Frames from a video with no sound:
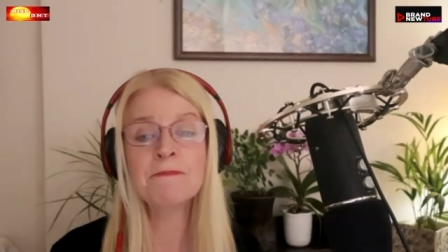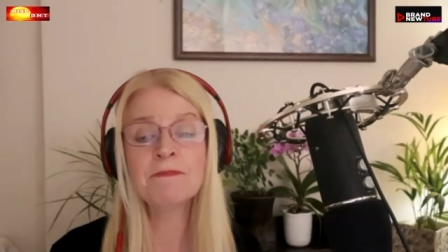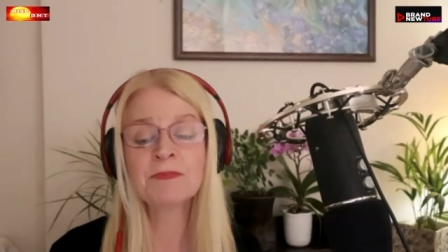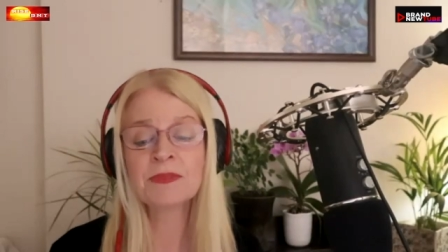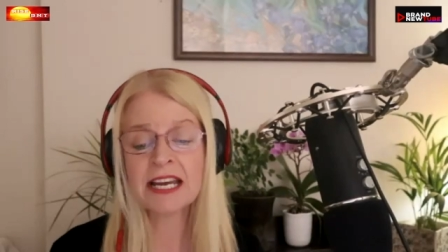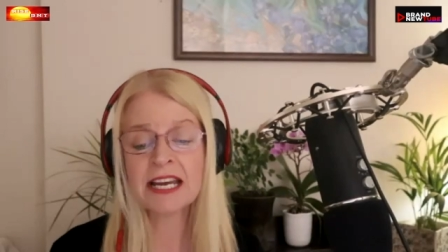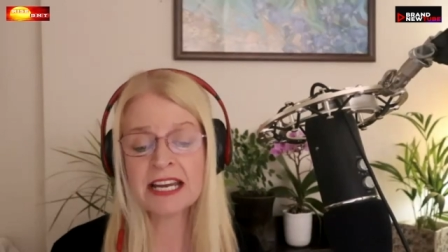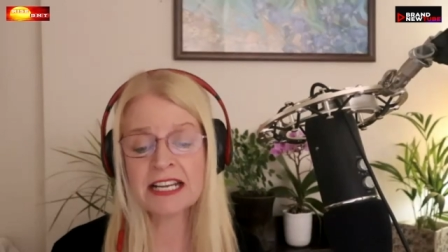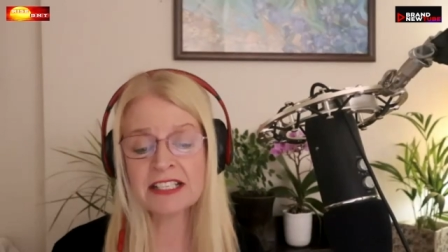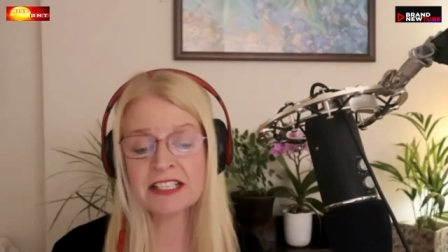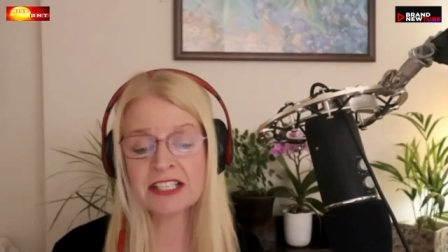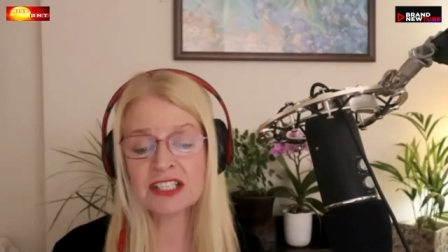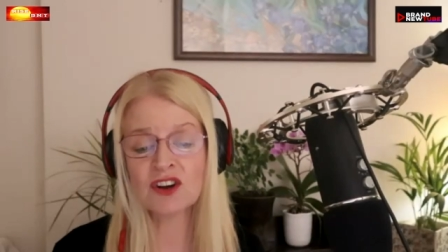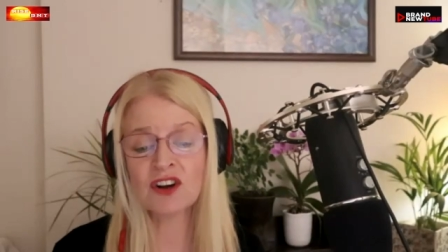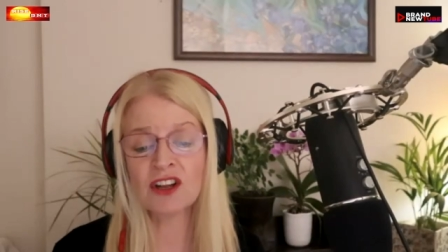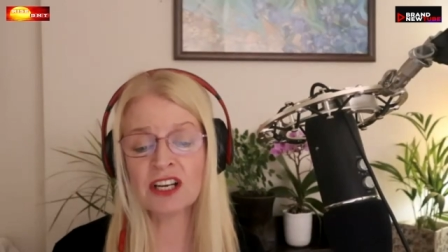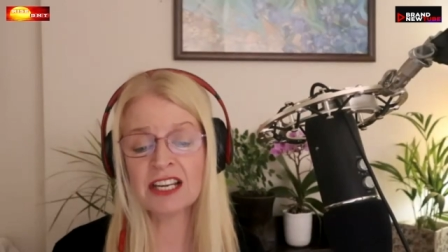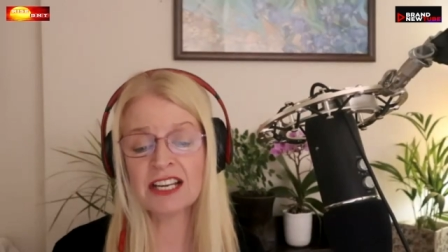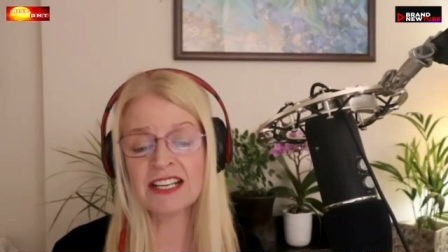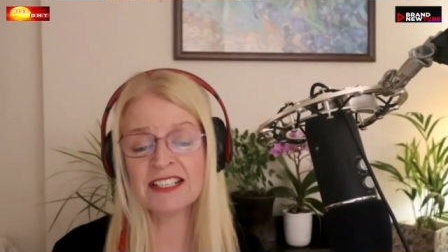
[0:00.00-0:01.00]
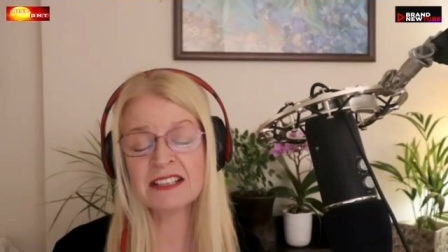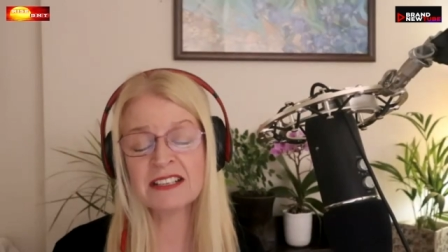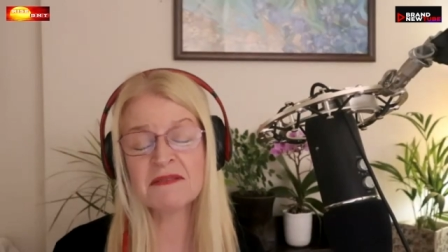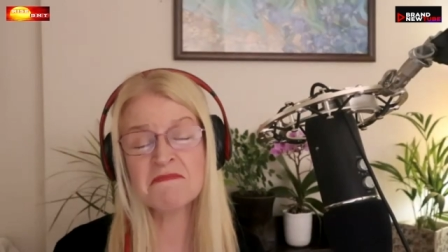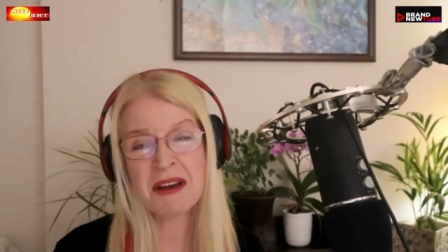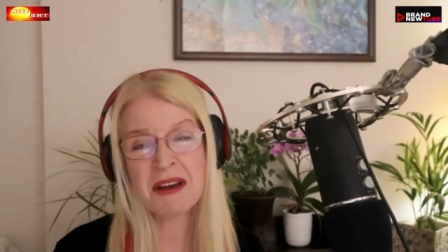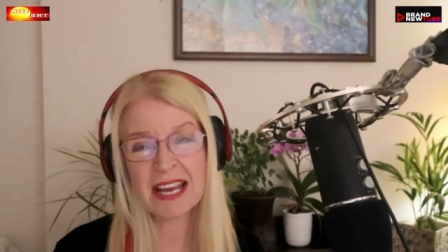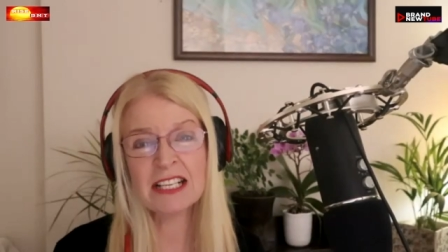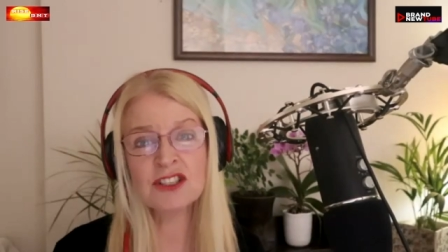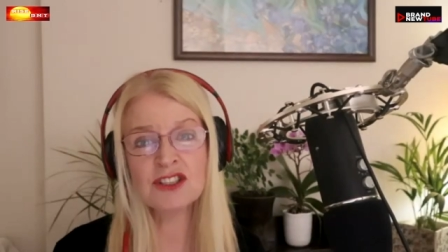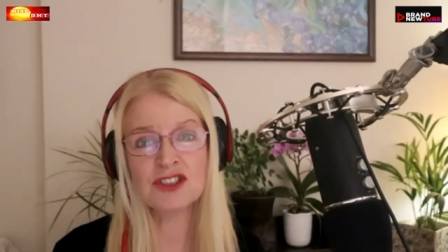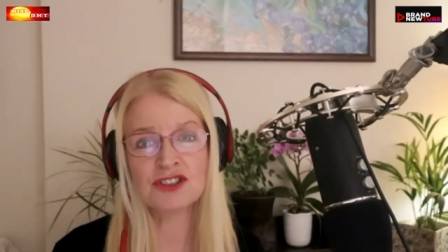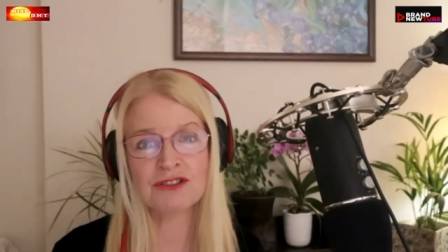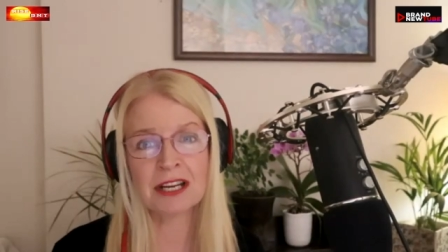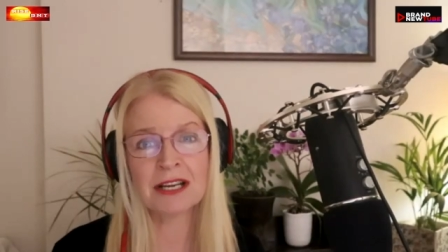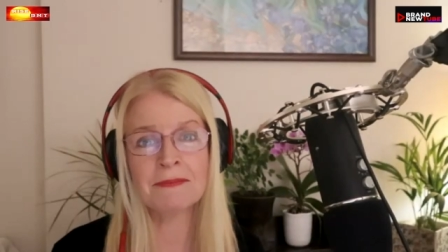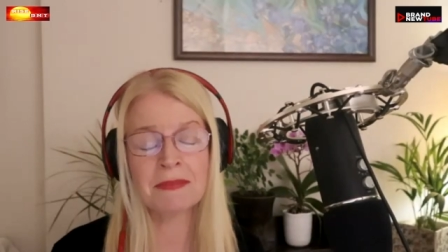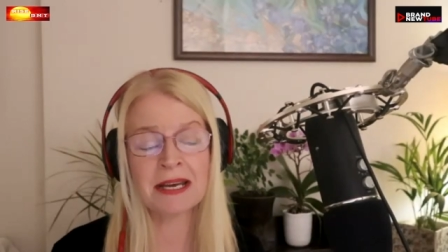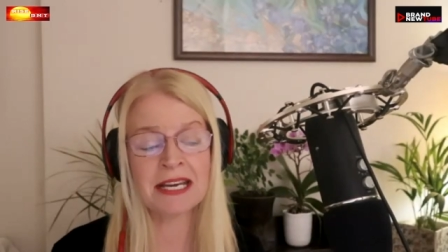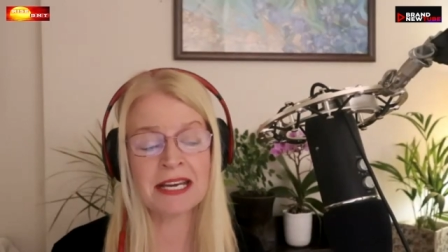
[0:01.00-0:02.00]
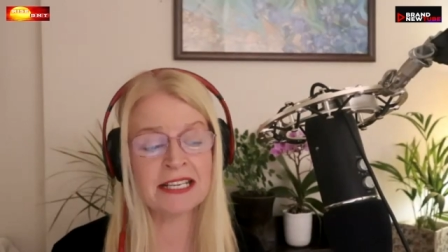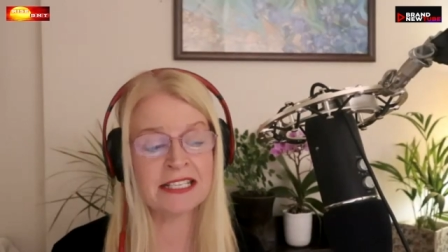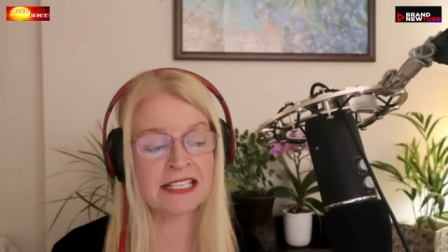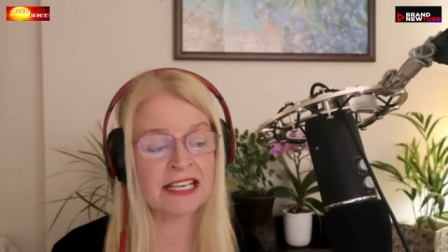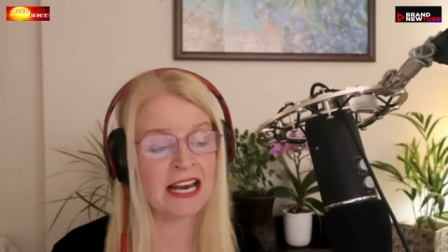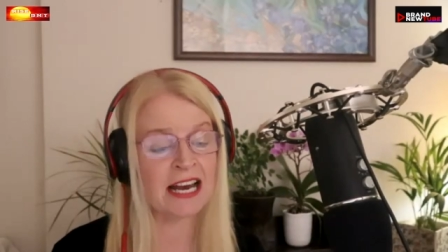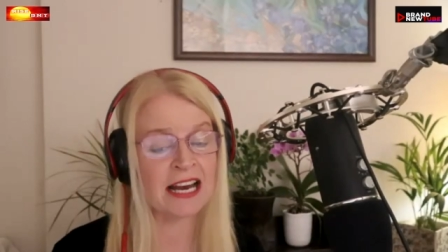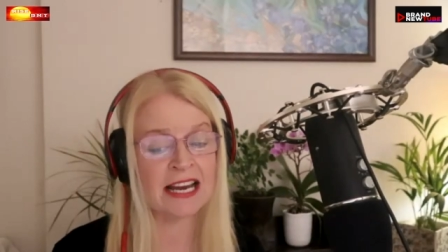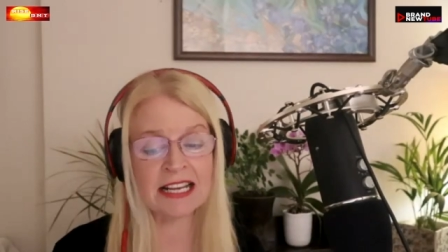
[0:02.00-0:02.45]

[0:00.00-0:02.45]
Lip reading: in Scotland and mainstream media.